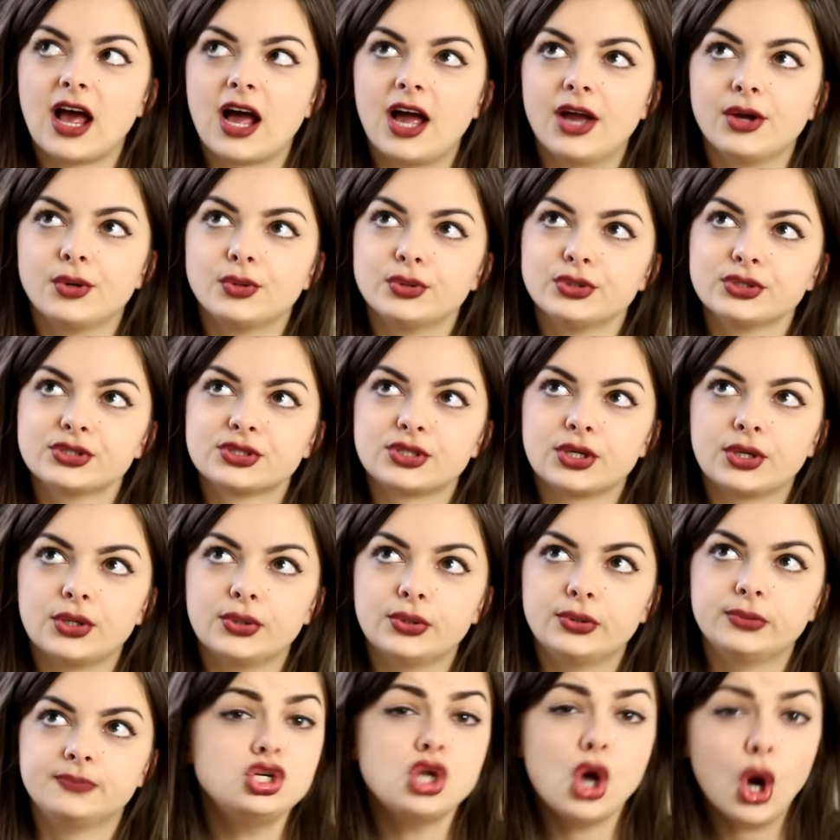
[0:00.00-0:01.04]
I
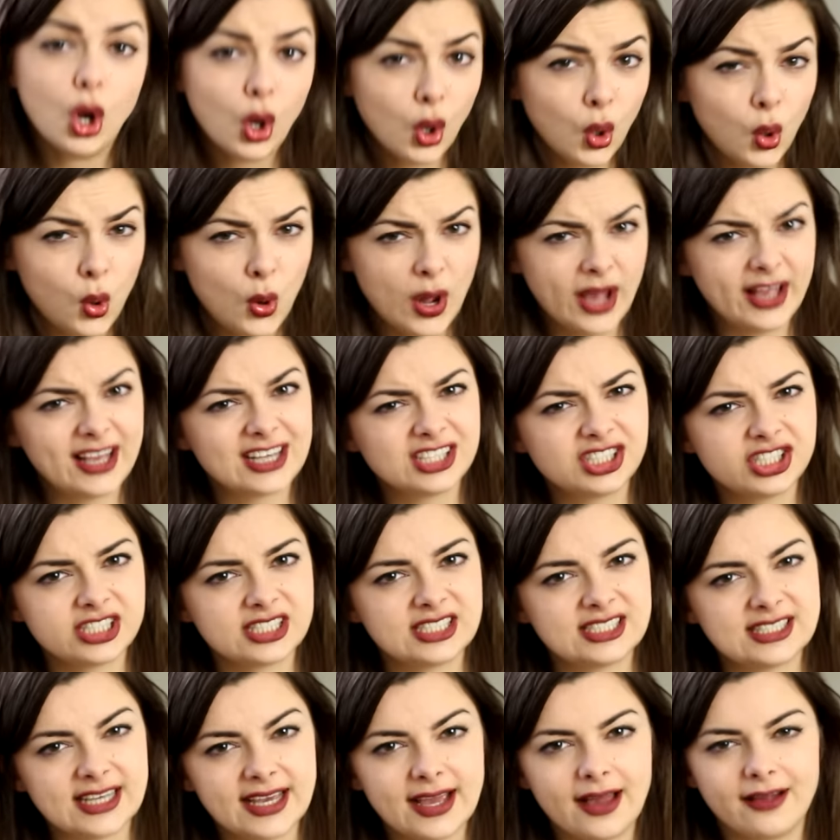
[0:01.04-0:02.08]
also know, I guess you
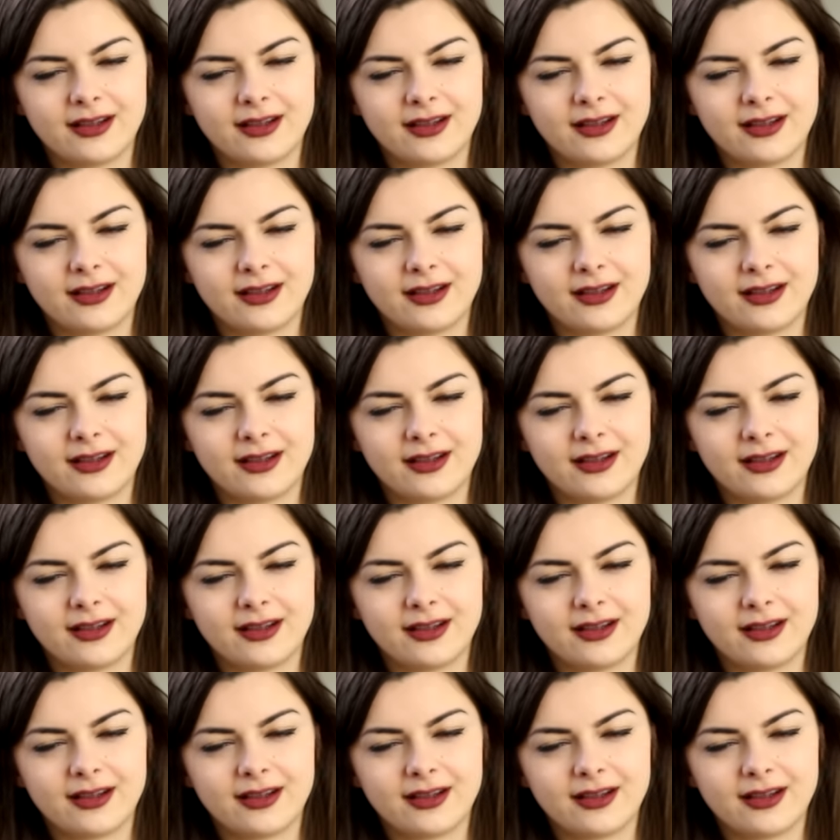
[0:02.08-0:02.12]
could say,